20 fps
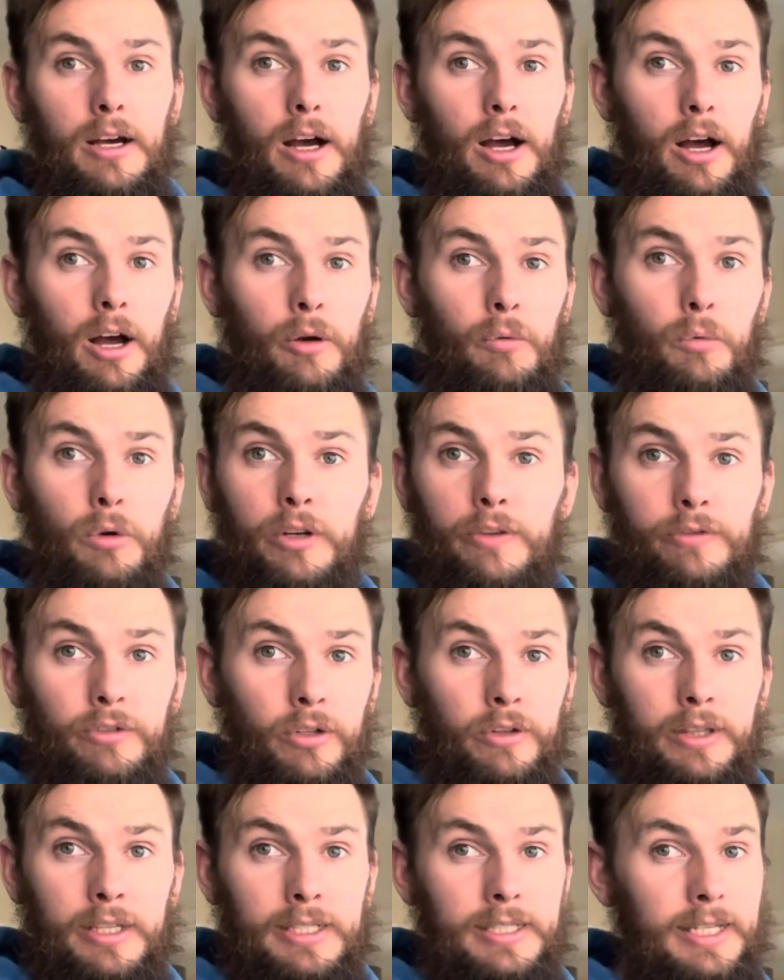I would have
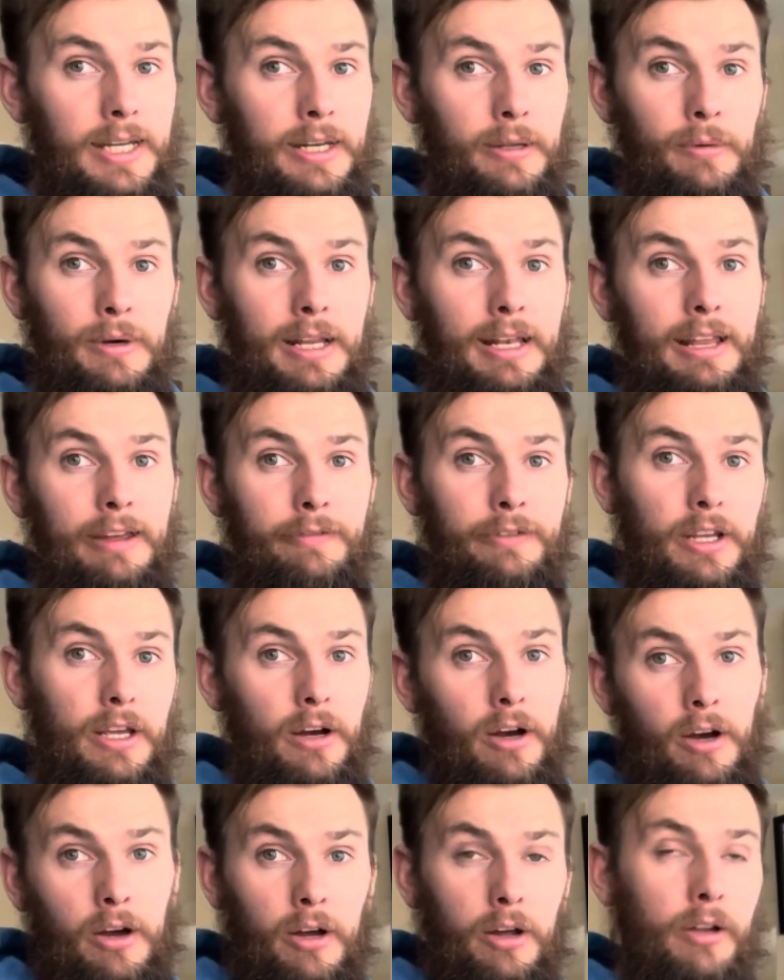done this anyway, left it
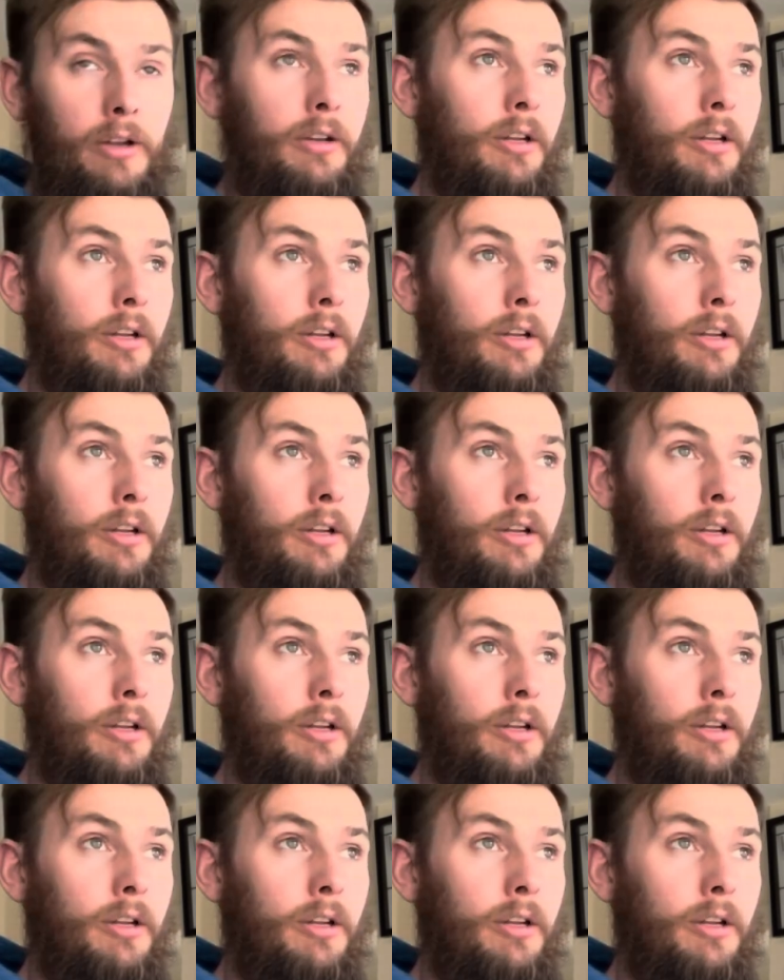on.